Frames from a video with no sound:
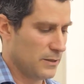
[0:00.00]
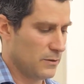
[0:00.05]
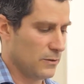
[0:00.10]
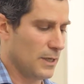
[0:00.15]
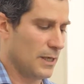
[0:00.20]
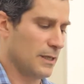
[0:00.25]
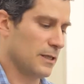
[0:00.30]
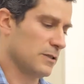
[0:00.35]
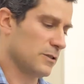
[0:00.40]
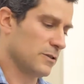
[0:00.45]

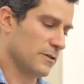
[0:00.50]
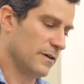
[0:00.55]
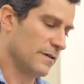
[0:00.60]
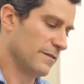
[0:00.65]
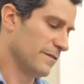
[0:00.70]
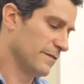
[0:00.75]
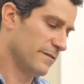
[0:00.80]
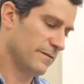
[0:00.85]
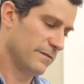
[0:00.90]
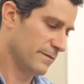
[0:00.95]
regardless
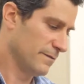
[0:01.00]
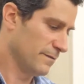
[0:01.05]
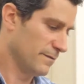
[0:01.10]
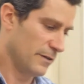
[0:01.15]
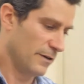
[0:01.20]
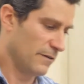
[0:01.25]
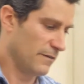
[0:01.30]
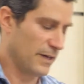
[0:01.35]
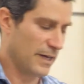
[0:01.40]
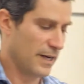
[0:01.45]

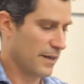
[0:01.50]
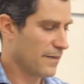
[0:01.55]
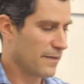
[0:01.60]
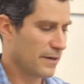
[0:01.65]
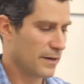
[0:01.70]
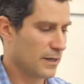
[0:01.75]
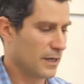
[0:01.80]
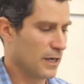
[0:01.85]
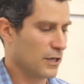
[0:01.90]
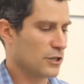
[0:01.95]
of
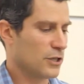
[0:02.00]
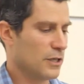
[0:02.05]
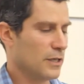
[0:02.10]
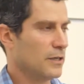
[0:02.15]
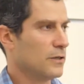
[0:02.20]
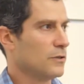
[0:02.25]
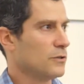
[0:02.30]
anything, actually.